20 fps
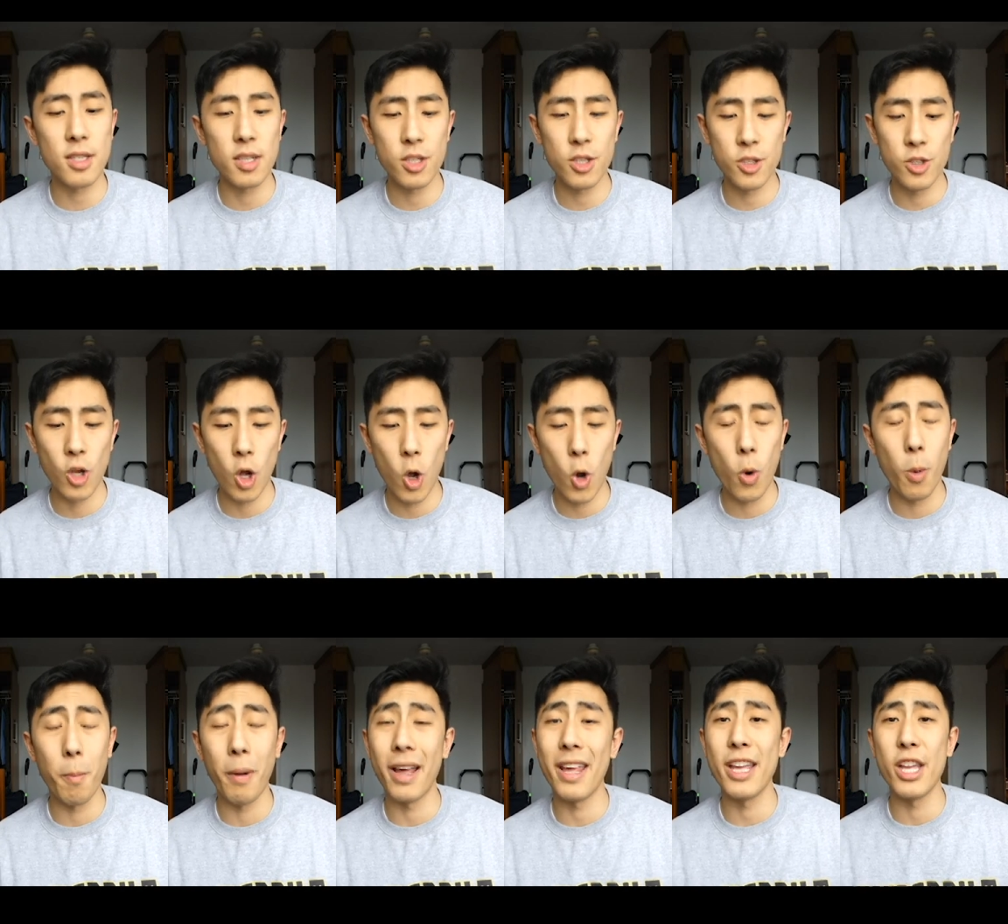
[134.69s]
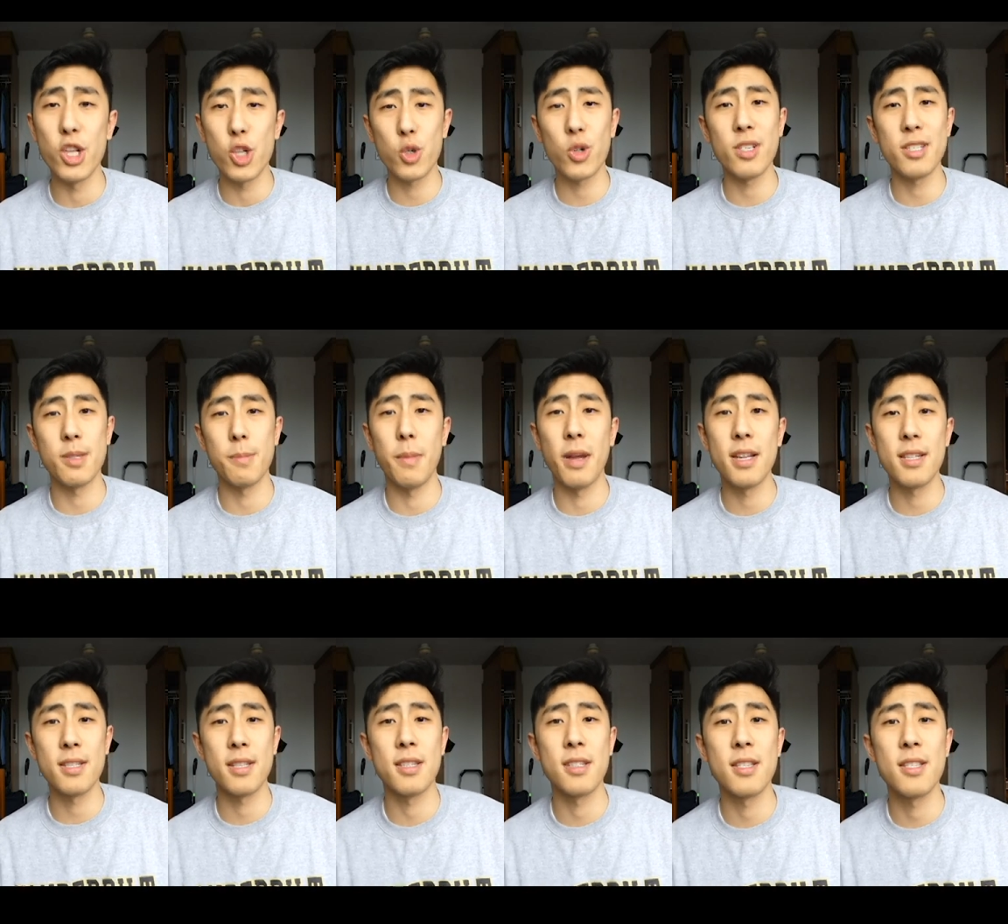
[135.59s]
so my interest in
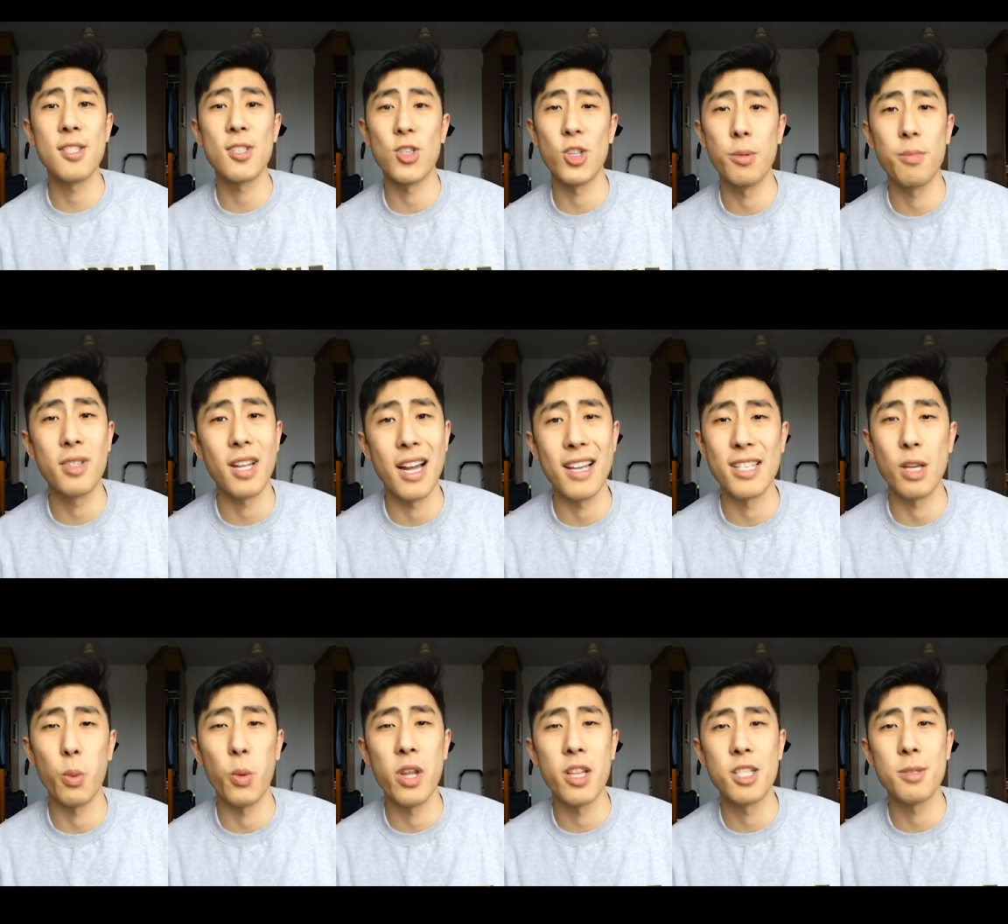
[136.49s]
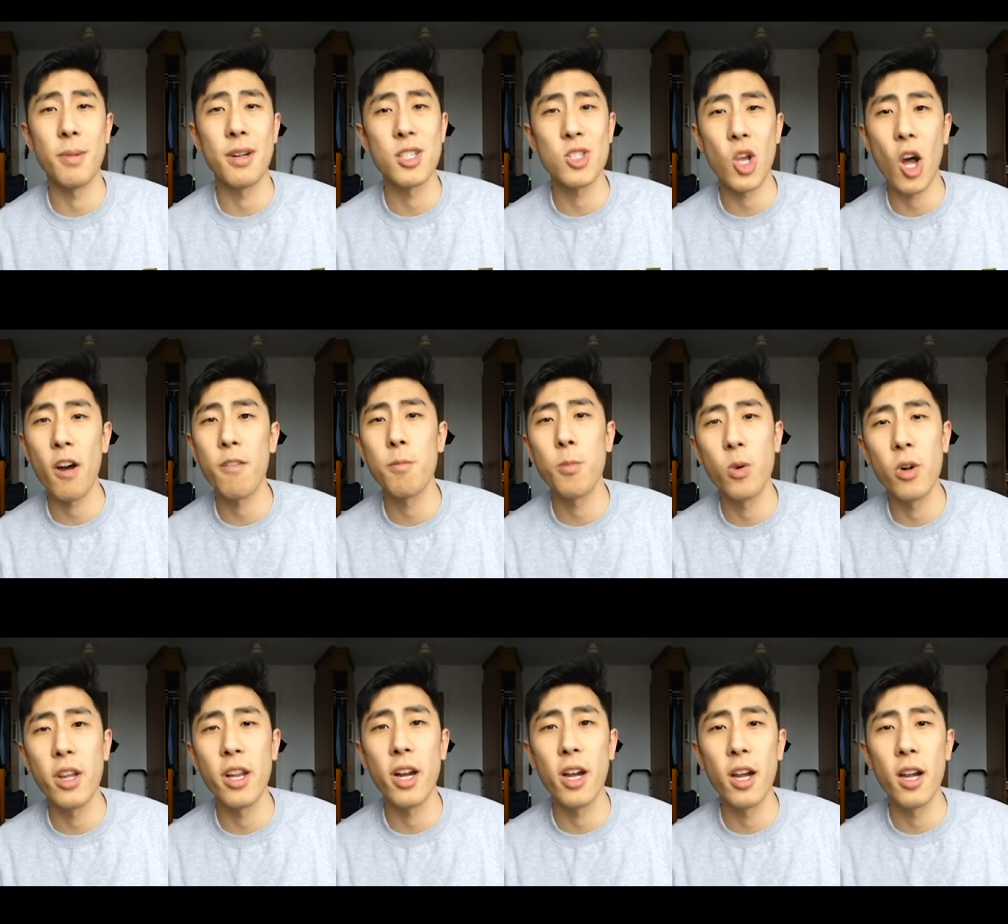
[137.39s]
medicine slipped as I went into my sophomore
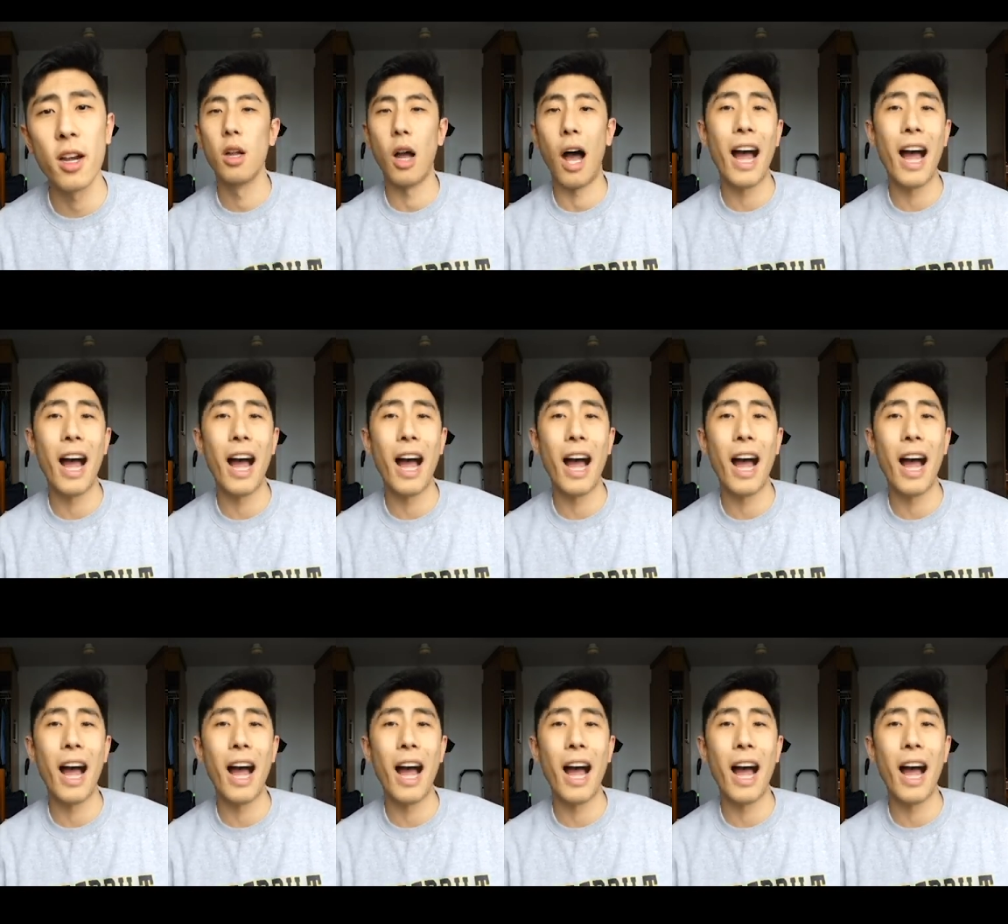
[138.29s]
year.